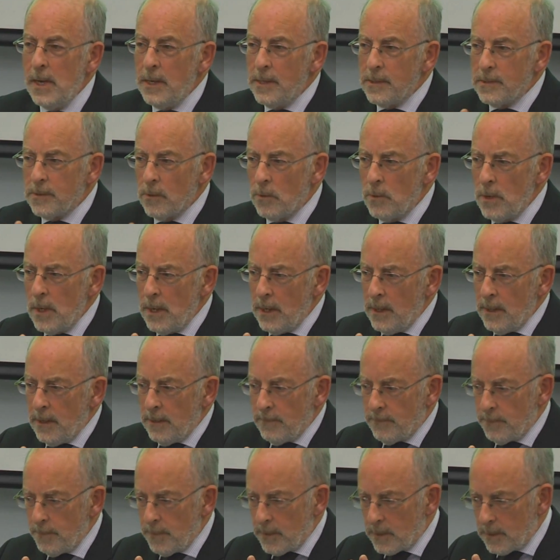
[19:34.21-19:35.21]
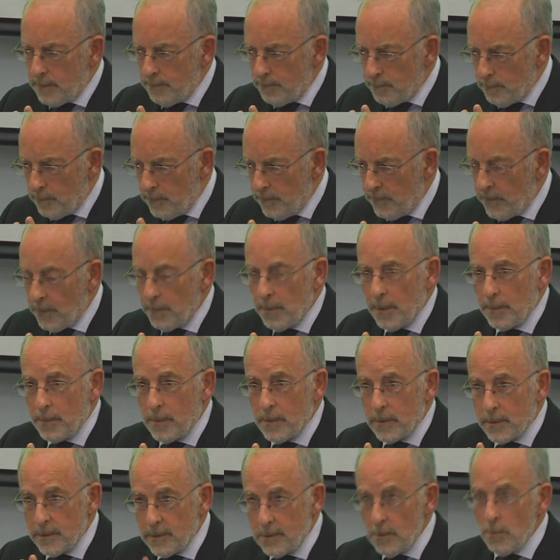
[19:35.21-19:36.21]
So from the
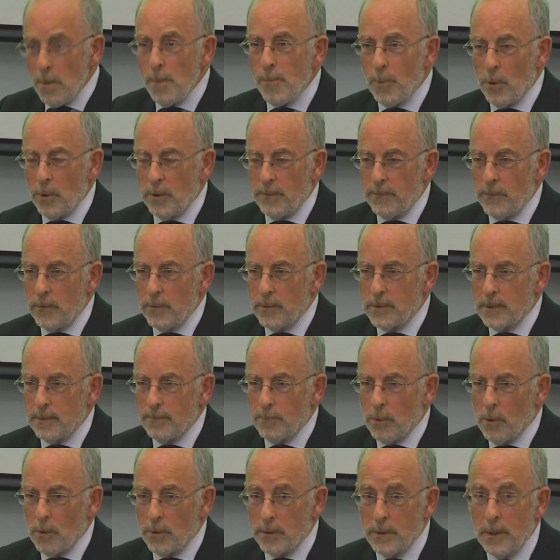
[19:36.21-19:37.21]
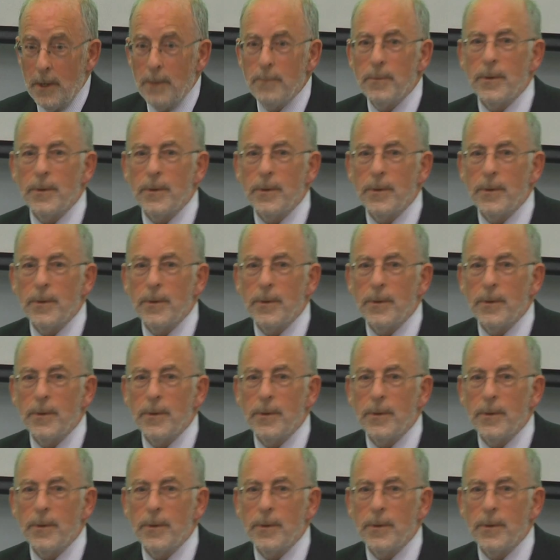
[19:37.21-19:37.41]
consumer point of view, it's important,